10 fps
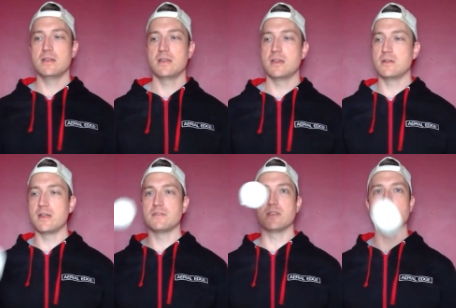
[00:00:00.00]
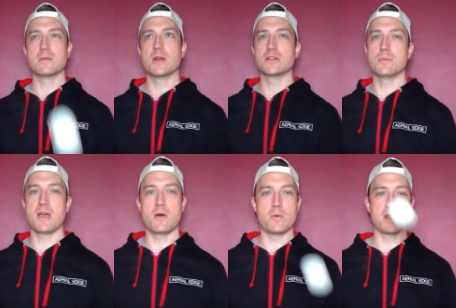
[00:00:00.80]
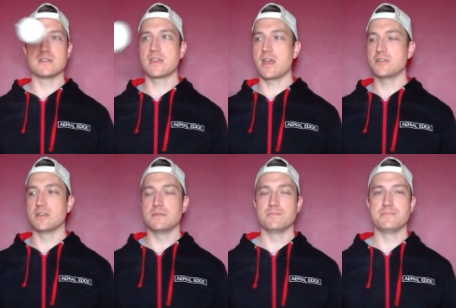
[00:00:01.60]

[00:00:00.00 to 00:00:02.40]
I don't have to think much about where to catch it.